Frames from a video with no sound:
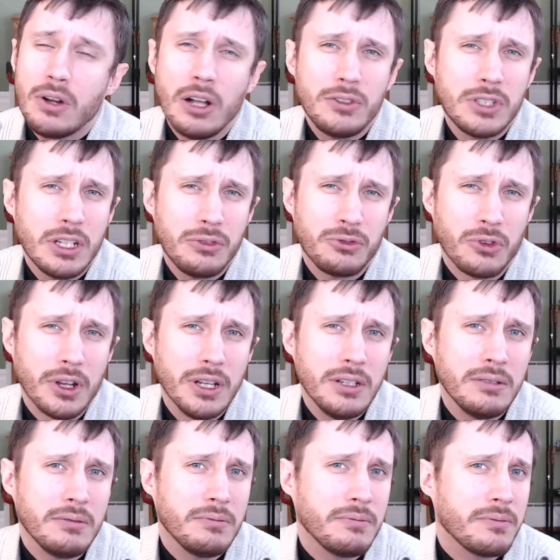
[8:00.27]
all
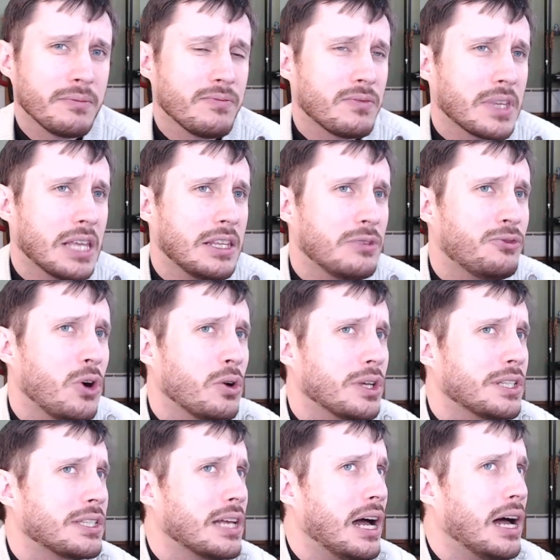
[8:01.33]
different, and they
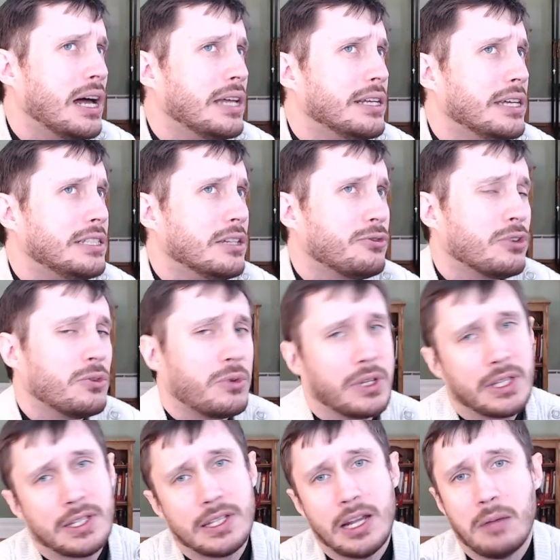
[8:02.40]
focus on a different one of
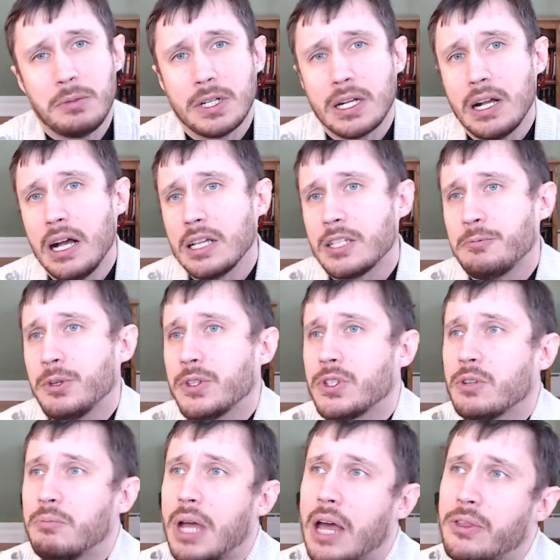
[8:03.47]
the synoptic gospels.
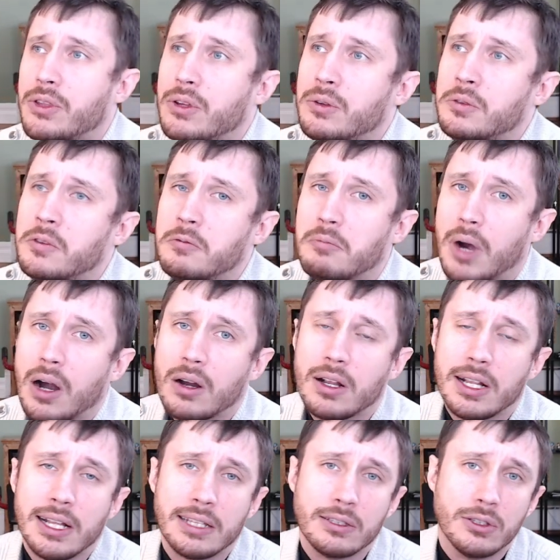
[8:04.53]
So Matthew,
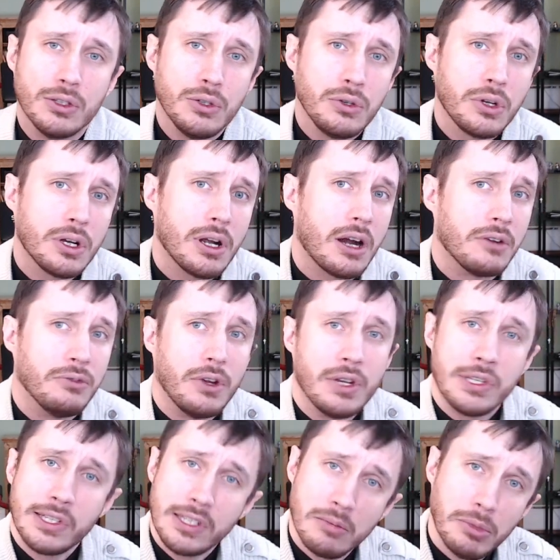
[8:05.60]
Mark, and Luke are very
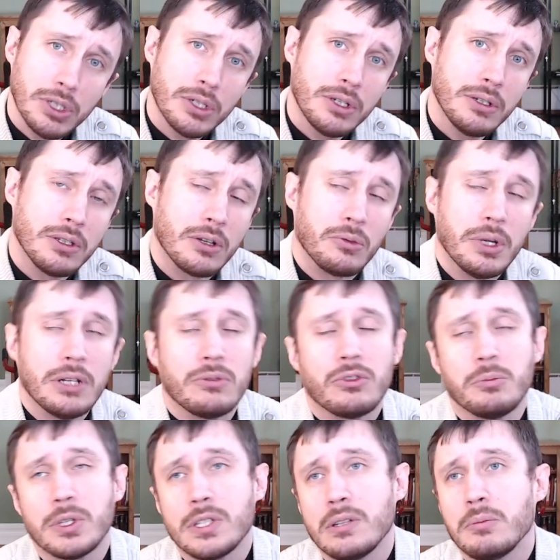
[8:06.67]
similar. They're written
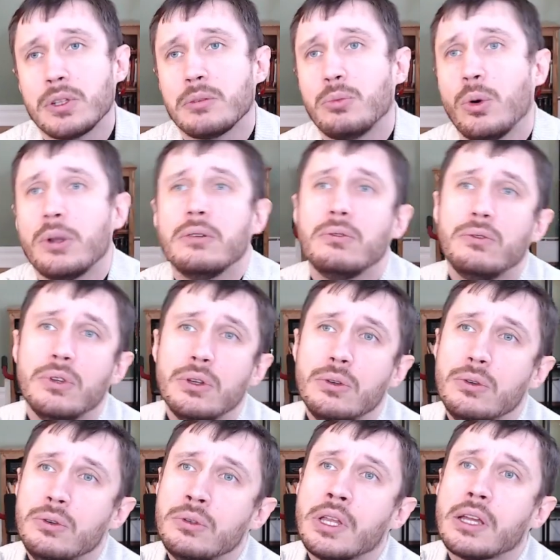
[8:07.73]
from a similar point of
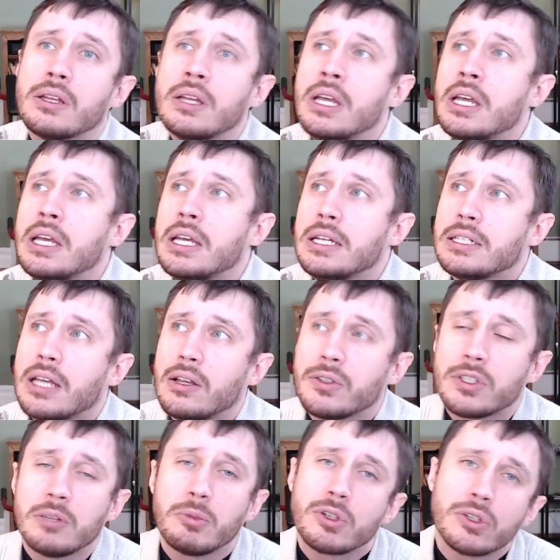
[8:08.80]
view. They tell
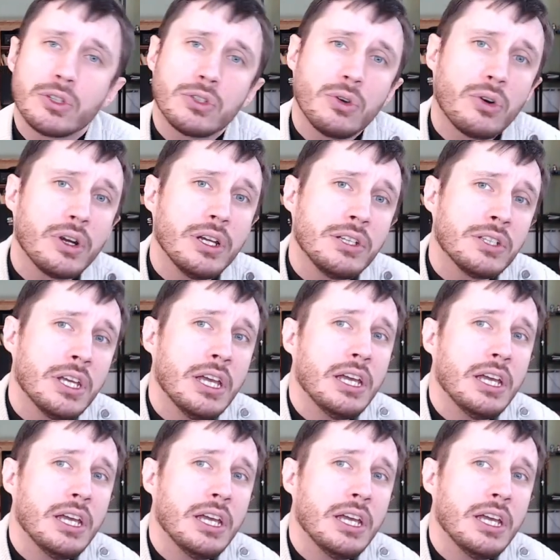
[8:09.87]
similar stories.